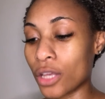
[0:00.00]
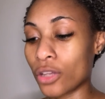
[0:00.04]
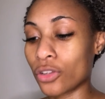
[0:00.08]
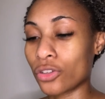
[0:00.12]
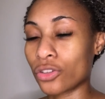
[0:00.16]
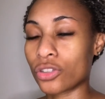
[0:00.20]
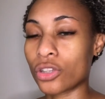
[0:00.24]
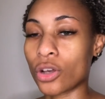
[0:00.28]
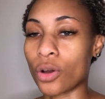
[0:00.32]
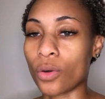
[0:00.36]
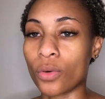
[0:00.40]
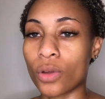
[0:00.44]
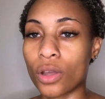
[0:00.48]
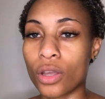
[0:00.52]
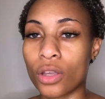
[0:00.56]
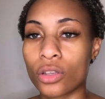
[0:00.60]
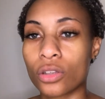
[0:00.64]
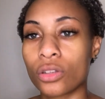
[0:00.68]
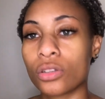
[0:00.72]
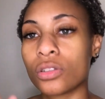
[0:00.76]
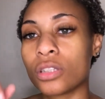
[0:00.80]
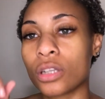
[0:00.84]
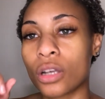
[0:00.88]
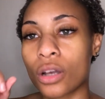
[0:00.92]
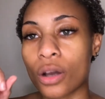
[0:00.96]
So
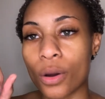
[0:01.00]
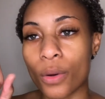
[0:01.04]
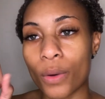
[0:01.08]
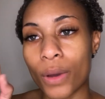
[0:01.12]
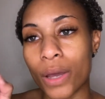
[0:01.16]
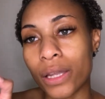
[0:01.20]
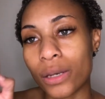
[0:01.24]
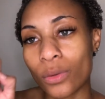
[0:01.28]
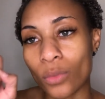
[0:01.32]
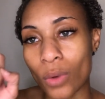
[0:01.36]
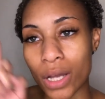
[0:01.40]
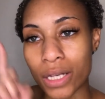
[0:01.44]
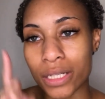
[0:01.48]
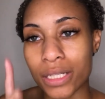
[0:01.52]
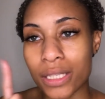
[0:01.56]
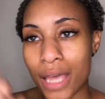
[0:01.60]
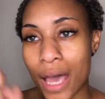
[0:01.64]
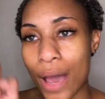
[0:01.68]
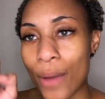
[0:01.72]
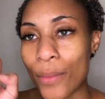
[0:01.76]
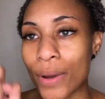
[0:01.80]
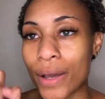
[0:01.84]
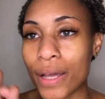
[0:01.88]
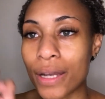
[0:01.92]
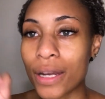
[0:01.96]
you should go and watch
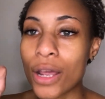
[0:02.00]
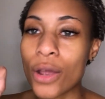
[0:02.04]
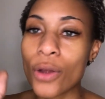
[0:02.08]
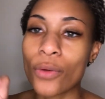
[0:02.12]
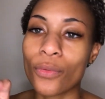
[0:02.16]
that one